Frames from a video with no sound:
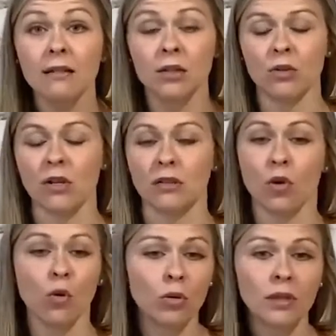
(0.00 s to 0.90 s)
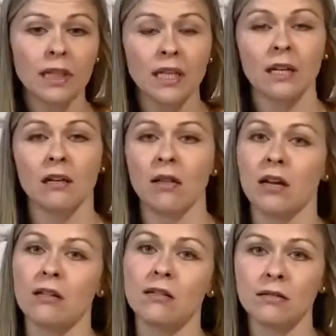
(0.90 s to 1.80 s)
You can totally get a lot
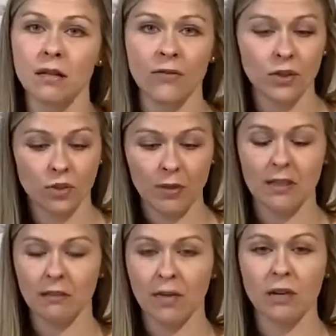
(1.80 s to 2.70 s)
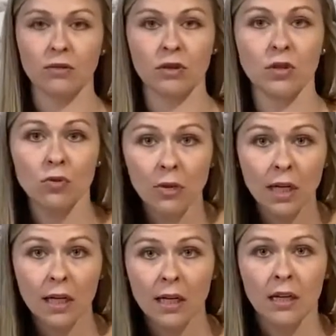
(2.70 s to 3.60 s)
of this stuff at Joann's and Michael's too.
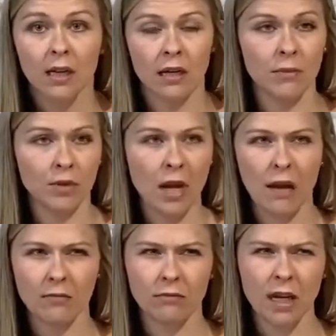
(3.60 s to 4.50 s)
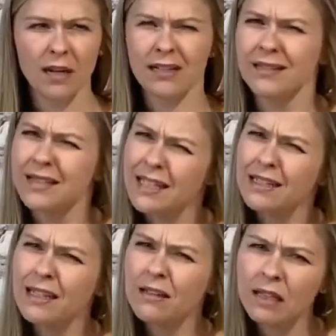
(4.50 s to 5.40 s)
They're not, I didn't see
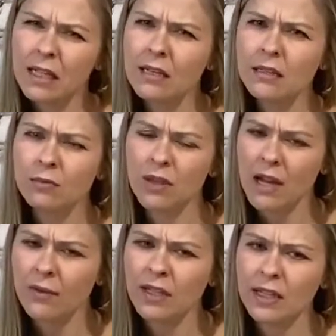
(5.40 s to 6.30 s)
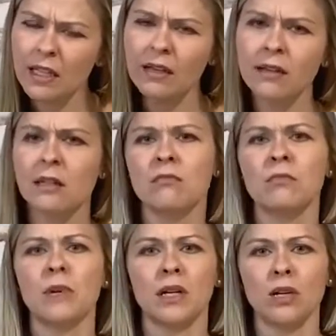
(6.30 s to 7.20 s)
any of the kits with everything in them,
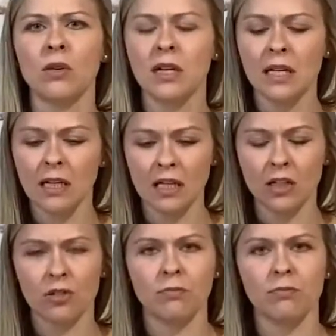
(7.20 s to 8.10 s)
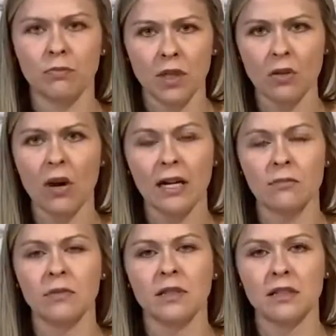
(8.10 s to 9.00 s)
but you can get each, you know,
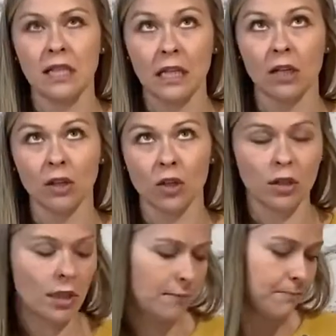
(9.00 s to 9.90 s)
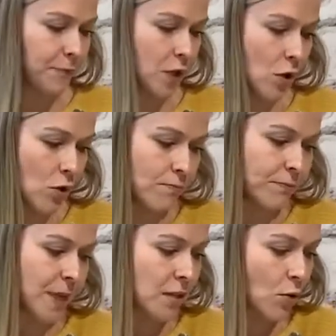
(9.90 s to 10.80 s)
item singularly. So
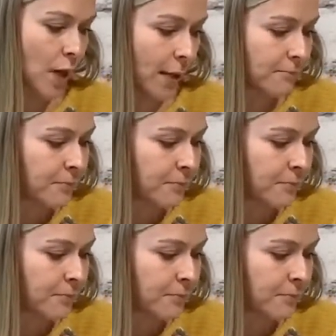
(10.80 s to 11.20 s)
that's okay.